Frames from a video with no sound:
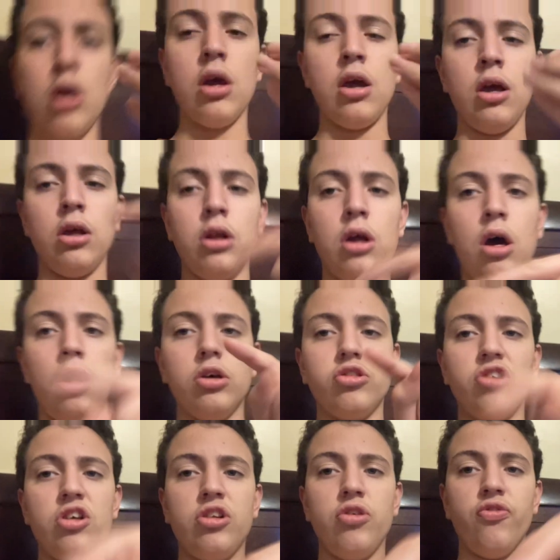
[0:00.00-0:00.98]
and, uh,
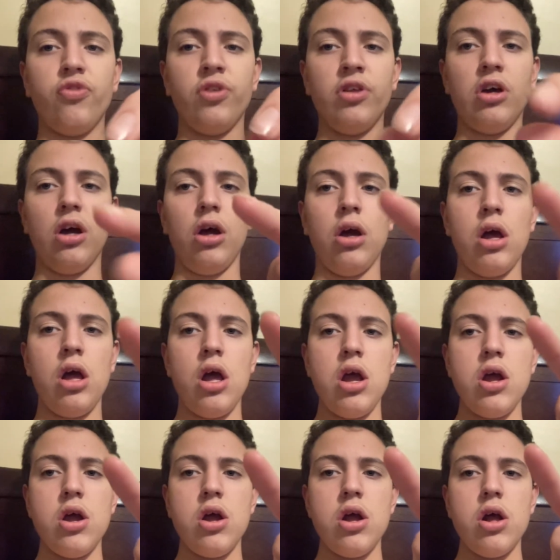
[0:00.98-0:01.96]
stay tuned for the, uh,
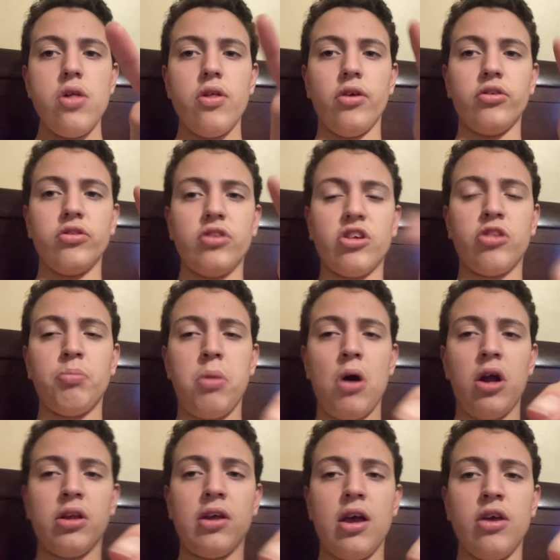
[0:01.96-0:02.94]
the sixth
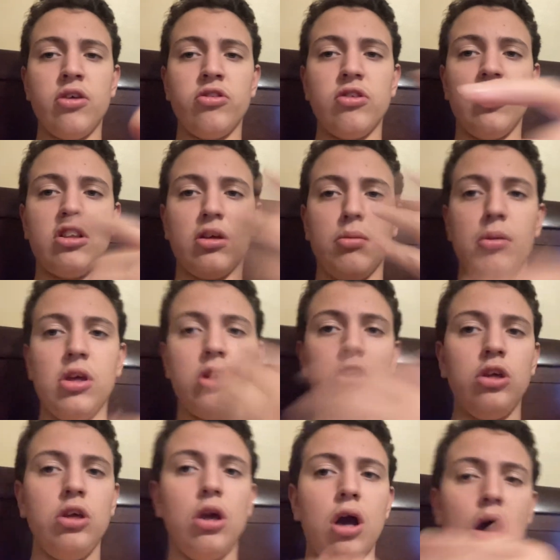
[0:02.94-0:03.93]
podcast that's gonna be,
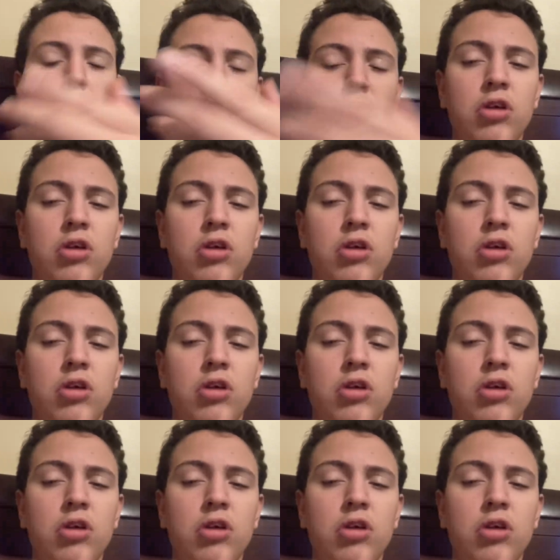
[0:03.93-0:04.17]
um,